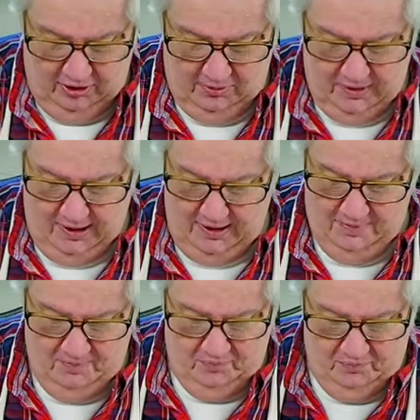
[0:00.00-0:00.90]

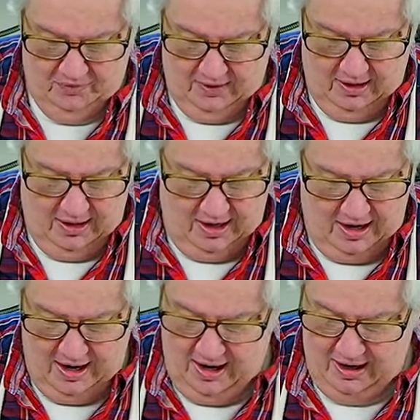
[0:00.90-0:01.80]
Okay.
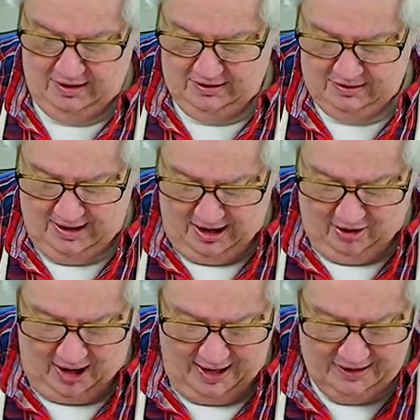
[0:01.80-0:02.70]
And
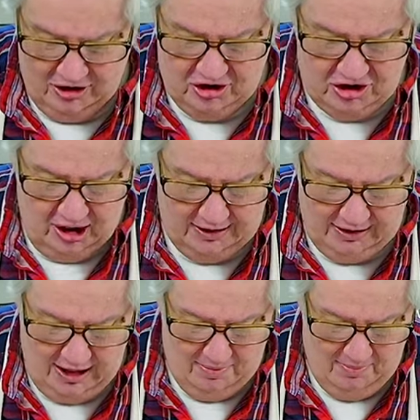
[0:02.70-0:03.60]
now I could salt
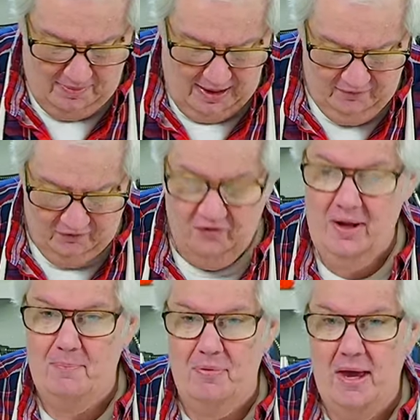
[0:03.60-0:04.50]
them and
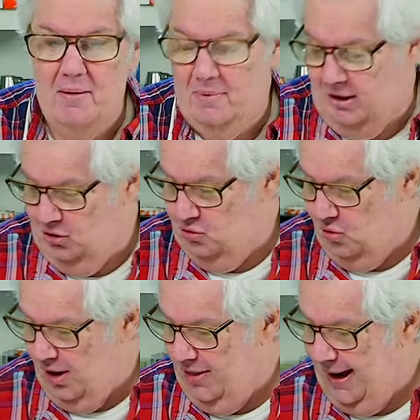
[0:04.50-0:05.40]
flip them and do
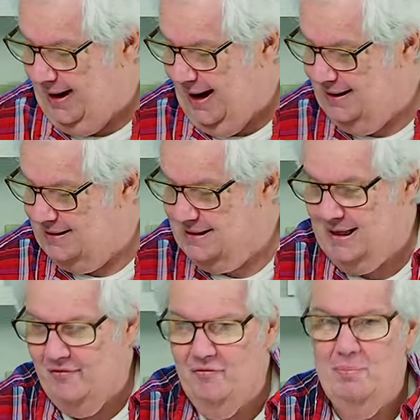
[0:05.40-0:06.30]
all that kind of
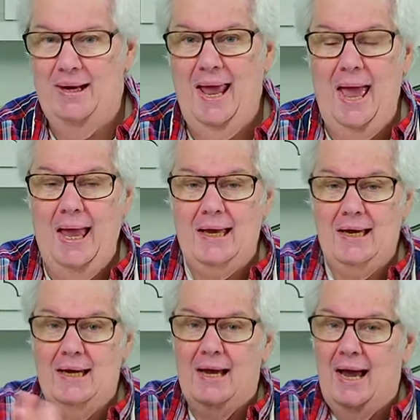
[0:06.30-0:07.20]
stuff. But hey,
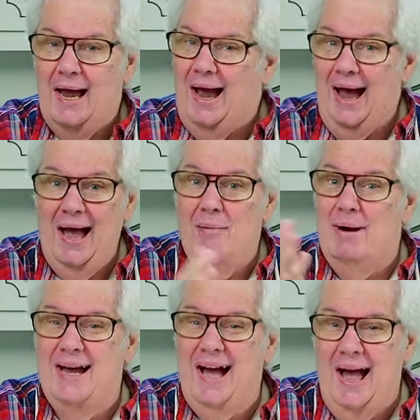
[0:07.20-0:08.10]
I'm
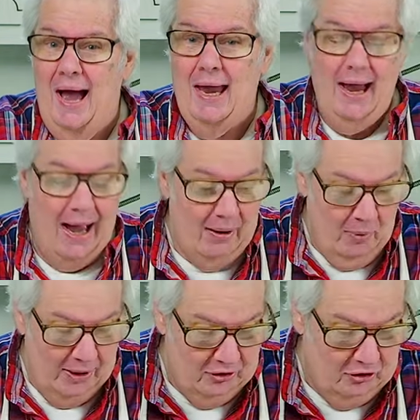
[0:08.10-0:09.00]
a guy. I
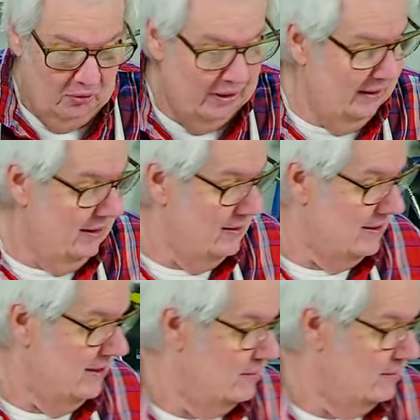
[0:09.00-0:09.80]
want to do it easy as